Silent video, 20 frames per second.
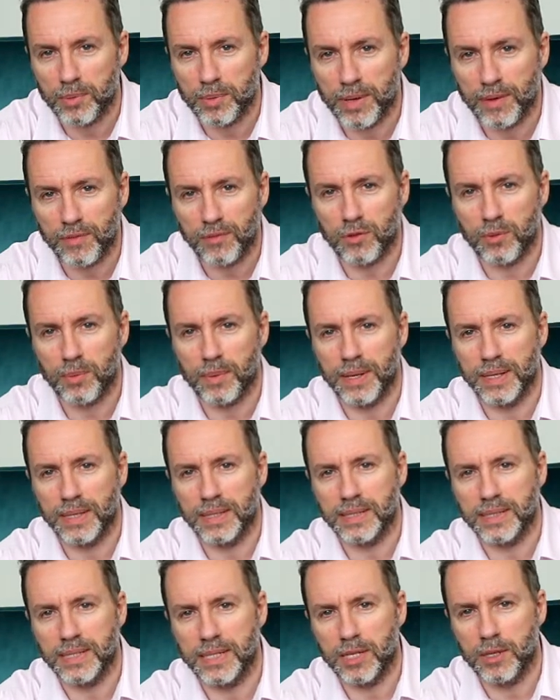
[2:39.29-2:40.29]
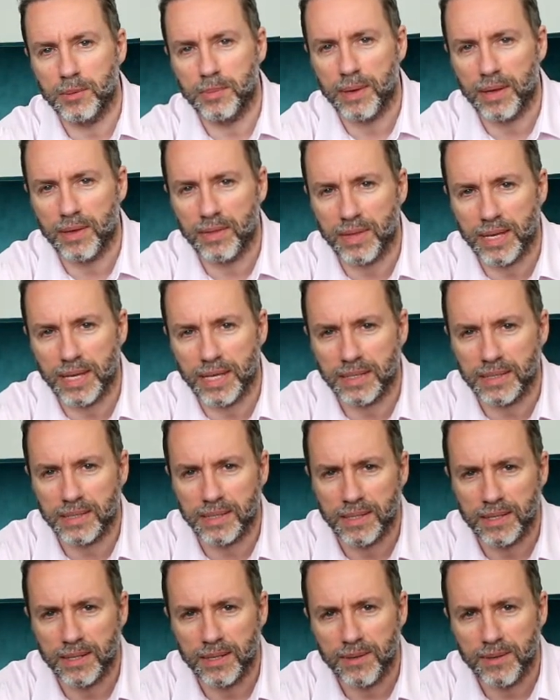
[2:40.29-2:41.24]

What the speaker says: We'll have to wait and see about that.